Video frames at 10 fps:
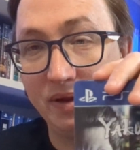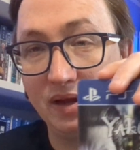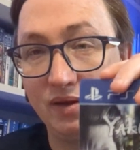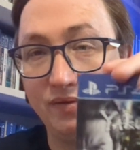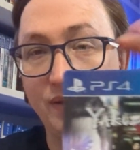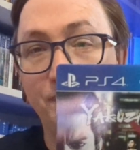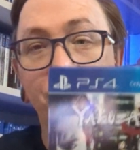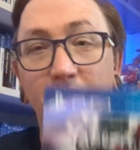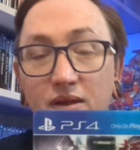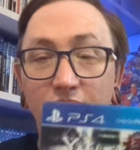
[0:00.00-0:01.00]
I love it.
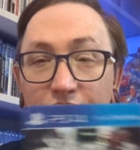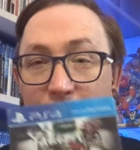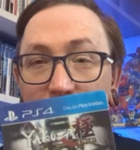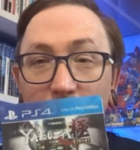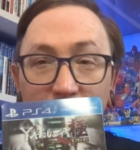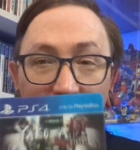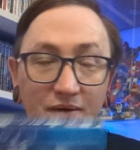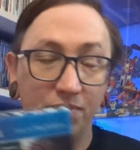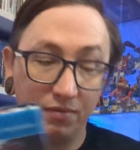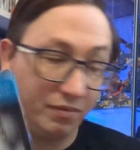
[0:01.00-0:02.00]
So yeah,
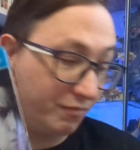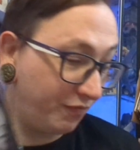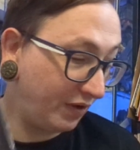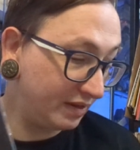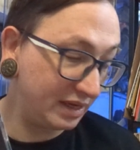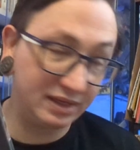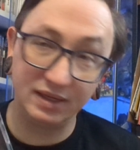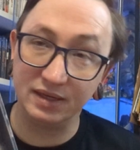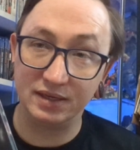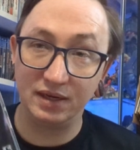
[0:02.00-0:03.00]

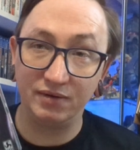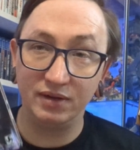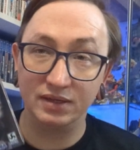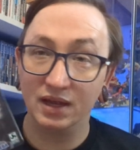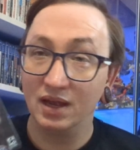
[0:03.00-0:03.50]
fantastic series.